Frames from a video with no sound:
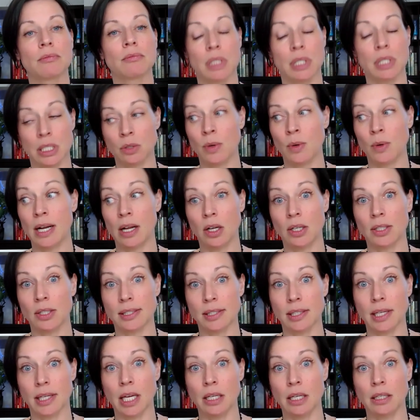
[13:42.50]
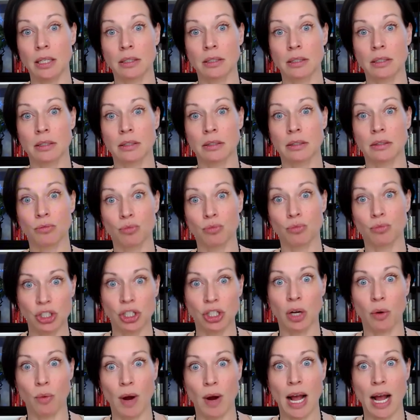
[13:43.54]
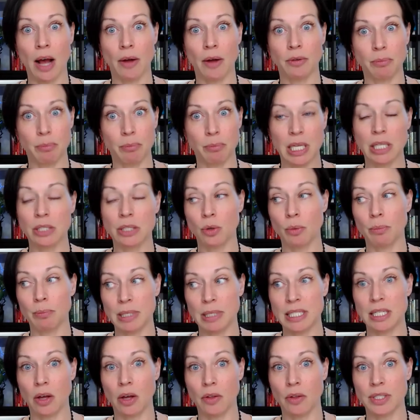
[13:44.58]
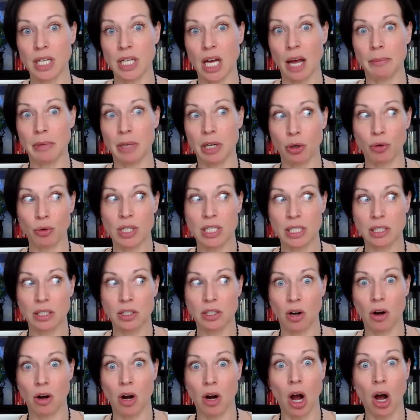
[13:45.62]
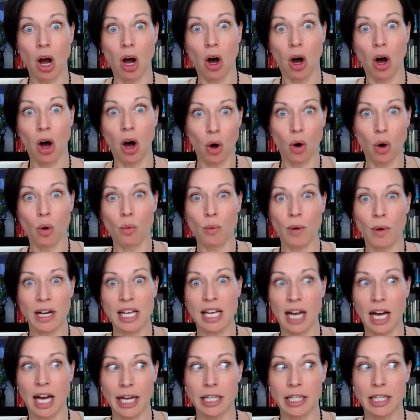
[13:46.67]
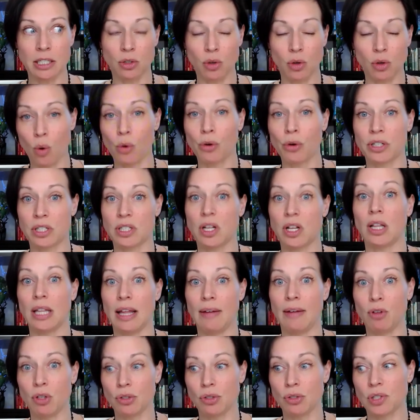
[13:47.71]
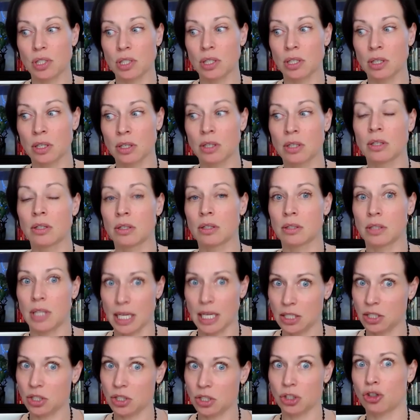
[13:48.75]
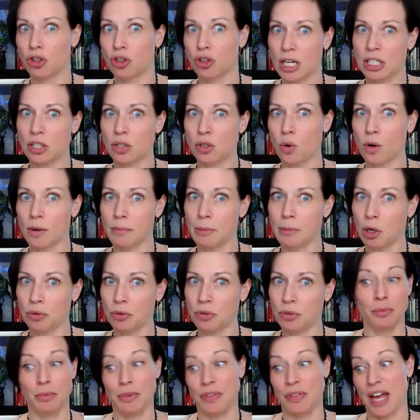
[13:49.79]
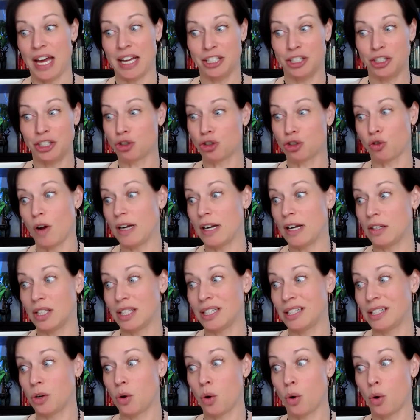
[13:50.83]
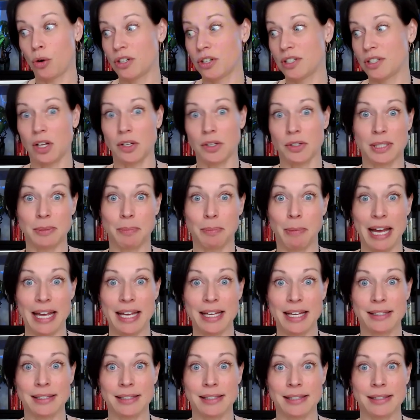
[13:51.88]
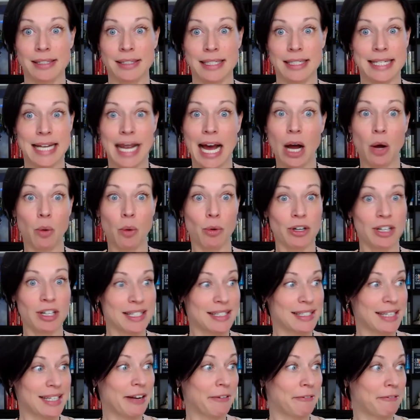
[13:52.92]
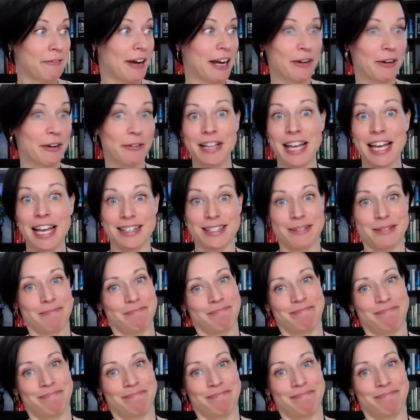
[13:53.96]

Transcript: because quite honestly, rushing around and being so busy all the time increases our already heightened cortisol levels. That's the stress hormone. That adrenaline and cortisol spikes, and now we're in a state of fight or flight.